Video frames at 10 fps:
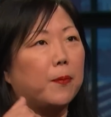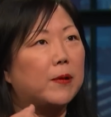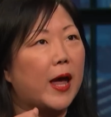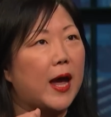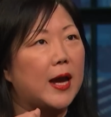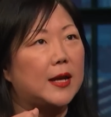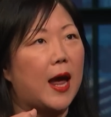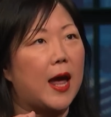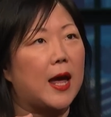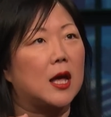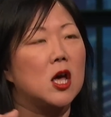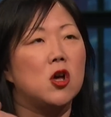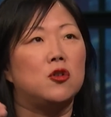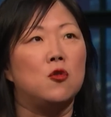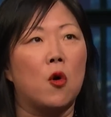played a
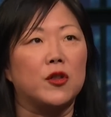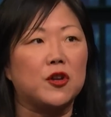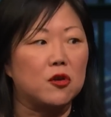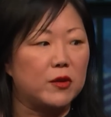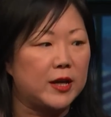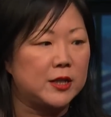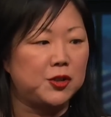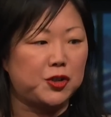North Korean